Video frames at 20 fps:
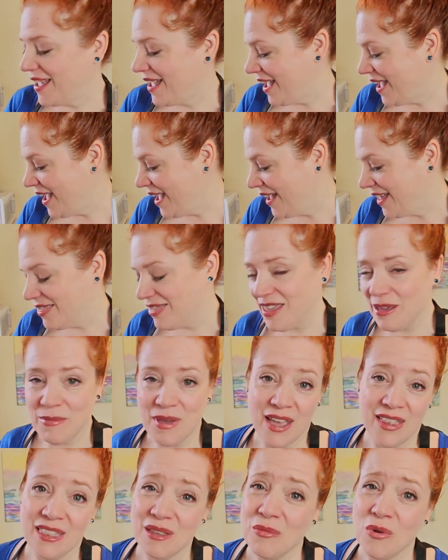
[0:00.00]
and they
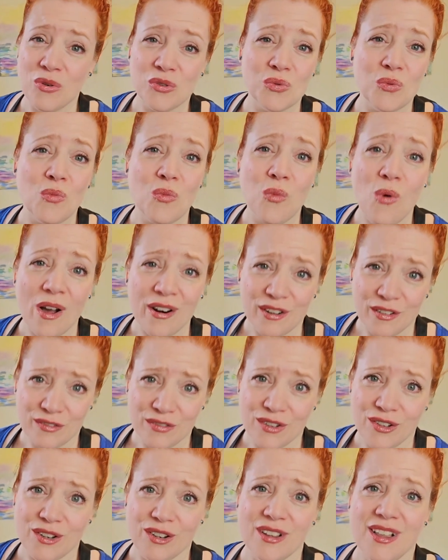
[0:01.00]
make the most
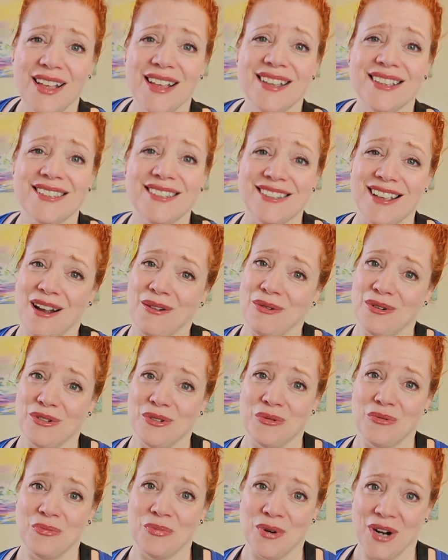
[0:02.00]
wonderful sourdough
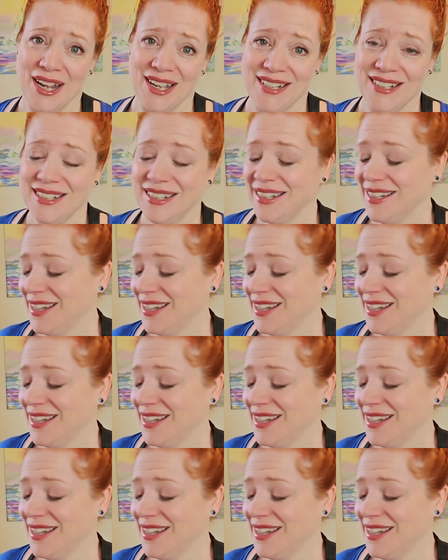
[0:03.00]
bread.